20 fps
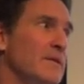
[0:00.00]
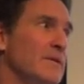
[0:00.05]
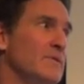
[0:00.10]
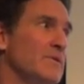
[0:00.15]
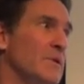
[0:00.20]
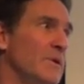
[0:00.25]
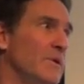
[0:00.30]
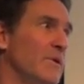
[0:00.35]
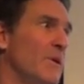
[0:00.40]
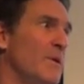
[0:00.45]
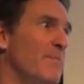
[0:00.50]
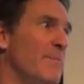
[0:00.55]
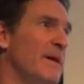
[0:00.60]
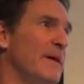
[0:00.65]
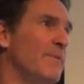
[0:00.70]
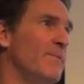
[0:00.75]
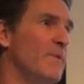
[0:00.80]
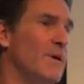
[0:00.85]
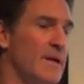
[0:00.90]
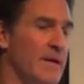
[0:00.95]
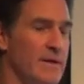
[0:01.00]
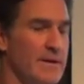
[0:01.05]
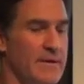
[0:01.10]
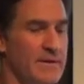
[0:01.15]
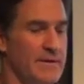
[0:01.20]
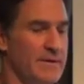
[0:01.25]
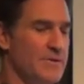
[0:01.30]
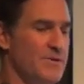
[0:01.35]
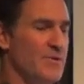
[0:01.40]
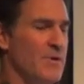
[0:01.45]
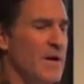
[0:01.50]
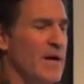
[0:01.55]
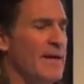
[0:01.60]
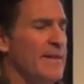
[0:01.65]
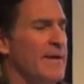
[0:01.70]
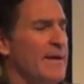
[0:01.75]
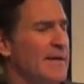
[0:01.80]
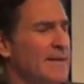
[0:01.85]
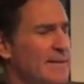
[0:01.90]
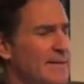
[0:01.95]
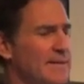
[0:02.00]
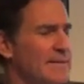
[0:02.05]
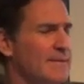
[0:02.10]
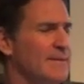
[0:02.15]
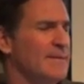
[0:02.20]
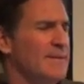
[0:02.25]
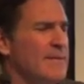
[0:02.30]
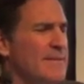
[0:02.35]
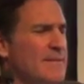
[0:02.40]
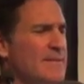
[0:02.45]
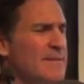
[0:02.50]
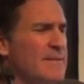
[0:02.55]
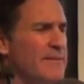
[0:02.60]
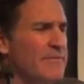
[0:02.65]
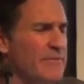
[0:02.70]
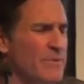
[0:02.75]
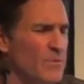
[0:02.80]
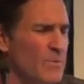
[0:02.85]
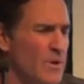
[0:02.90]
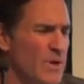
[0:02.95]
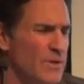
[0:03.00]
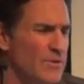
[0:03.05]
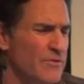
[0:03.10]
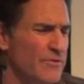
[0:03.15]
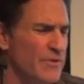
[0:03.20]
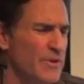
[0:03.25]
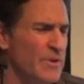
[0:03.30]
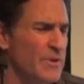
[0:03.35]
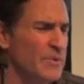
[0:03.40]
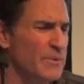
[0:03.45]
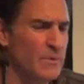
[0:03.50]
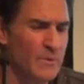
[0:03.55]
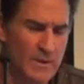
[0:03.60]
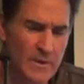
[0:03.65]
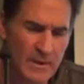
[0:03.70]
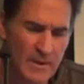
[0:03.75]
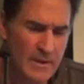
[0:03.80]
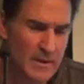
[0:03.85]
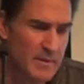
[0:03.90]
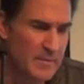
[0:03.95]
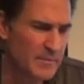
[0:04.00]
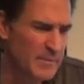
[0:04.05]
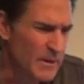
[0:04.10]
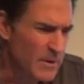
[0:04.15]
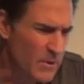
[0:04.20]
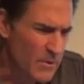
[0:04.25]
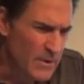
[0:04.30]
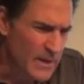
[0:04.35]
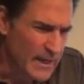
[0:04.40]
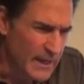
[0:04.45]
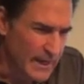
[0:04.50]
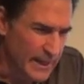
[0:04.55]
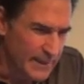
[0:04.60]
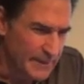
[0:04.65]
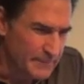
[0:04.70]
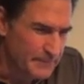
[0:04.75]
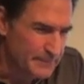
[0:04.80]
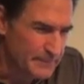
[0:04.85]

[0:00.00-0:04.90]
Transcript: So you all might want to try that, see if it works for you. But okay.